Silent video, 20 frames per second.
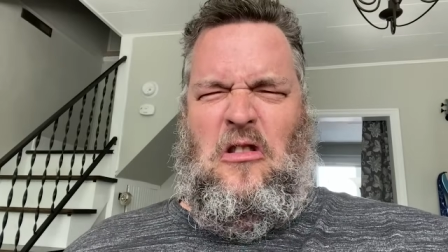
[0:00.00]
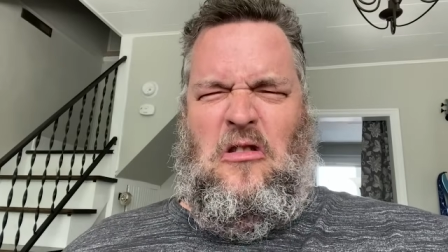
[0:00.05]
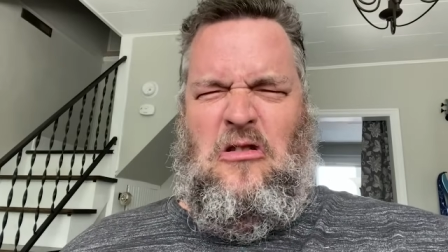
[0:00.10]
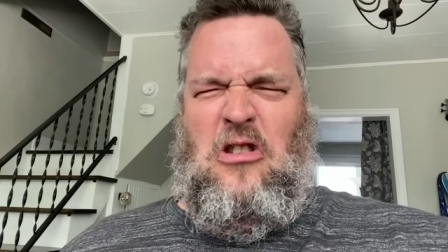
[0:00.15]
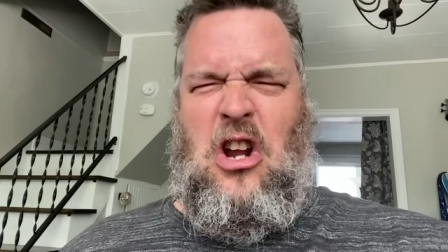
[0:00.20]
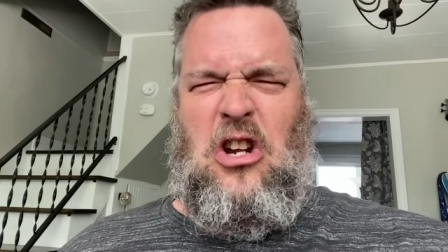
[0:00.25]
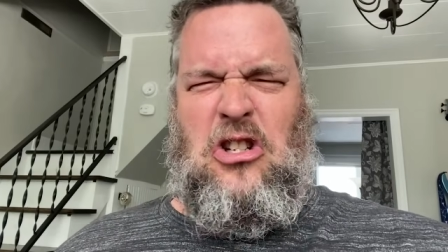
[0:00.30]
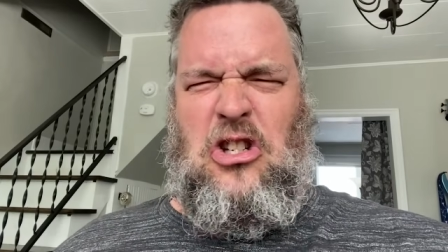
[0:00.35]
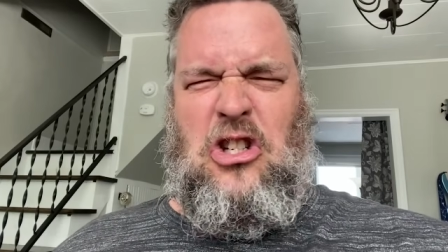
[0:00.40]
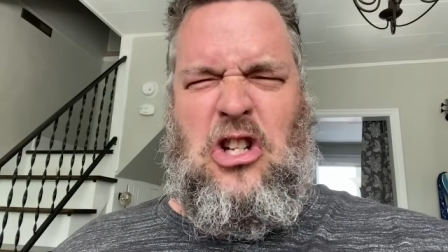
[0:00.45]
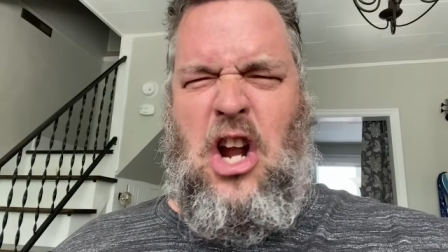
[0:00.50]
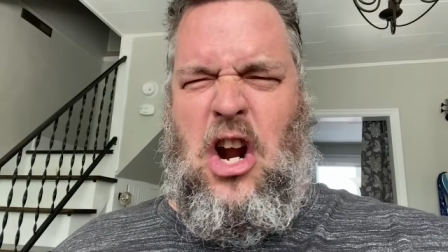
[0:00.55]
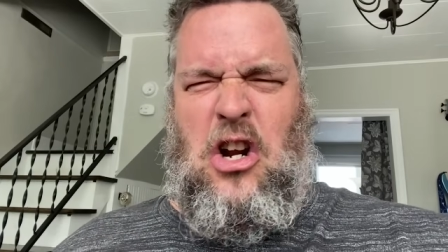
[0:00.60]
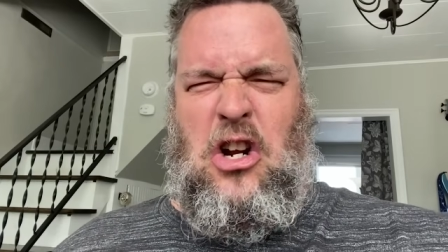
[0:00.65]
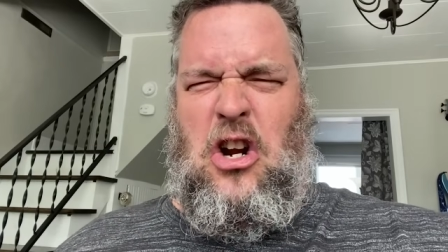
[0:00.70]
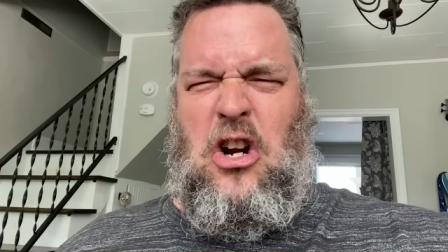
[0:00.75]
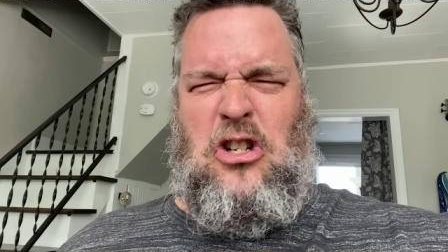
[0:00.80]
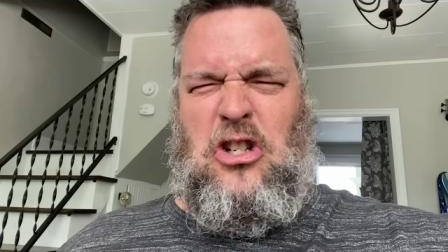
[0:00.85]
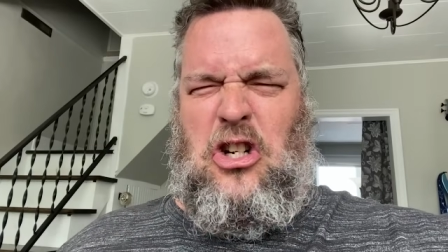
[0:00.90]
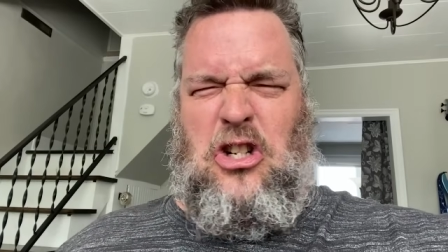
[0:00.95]
Just,
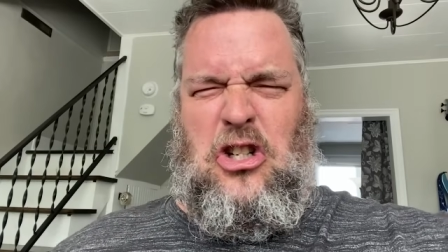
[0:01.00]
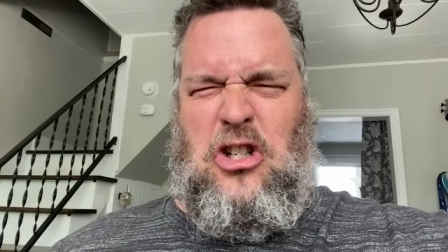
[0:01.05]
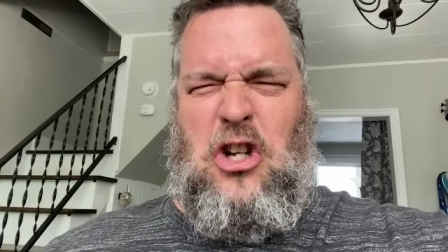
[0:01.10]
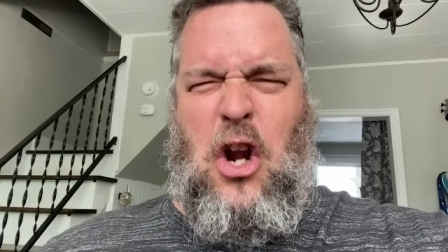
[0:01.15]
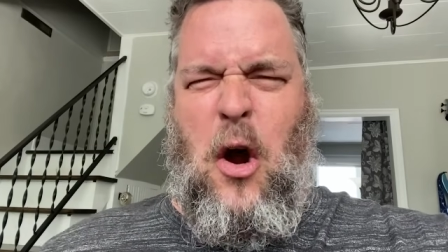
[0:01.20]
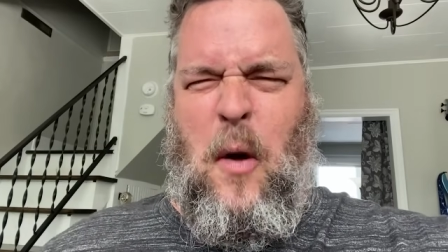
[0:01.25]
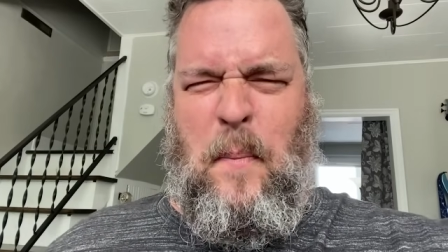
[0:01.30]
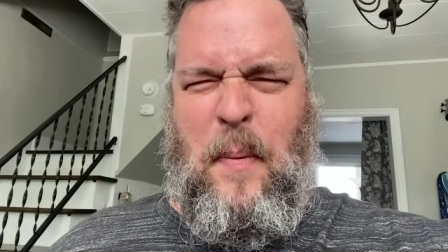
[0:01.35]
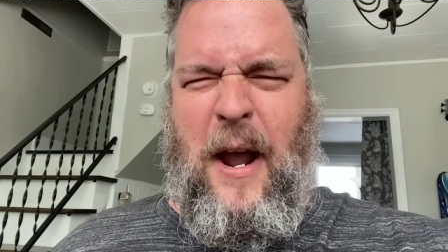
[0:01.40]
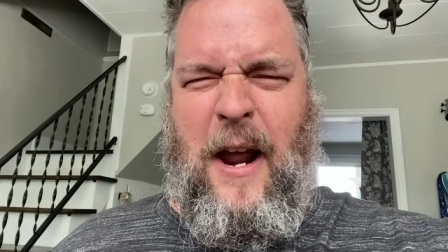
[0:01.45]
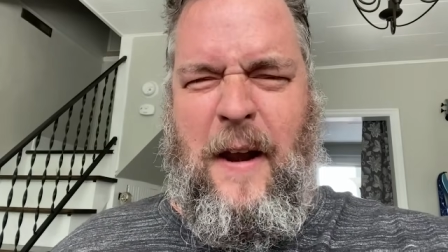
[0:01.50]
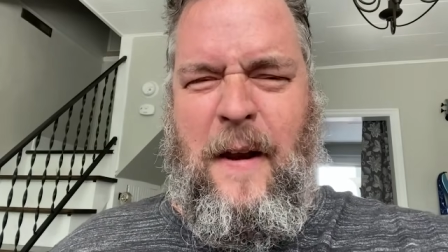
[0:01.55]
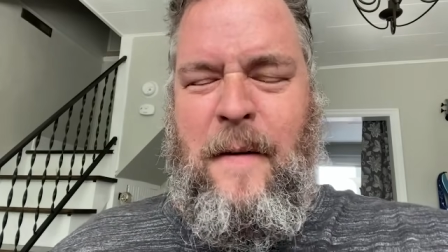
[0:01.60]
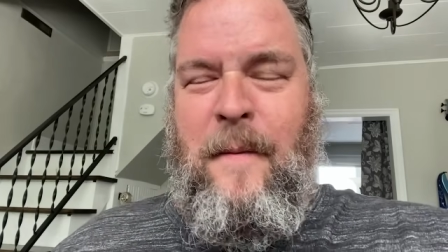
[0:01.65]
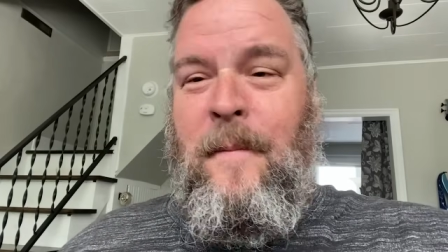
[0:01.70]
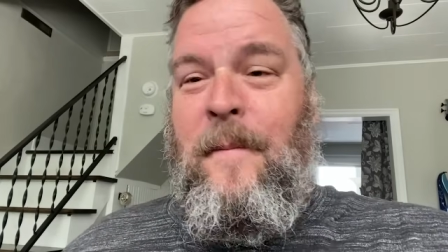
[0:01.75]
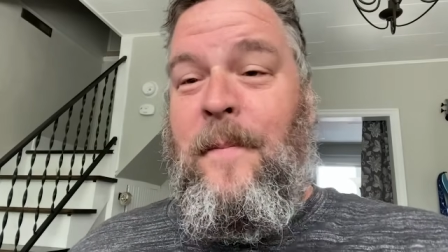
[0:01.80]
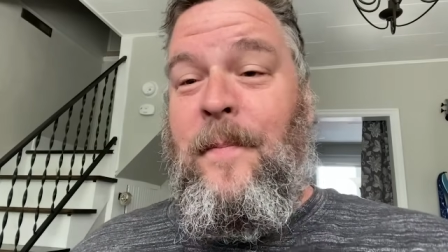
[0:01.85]
yours is stupid.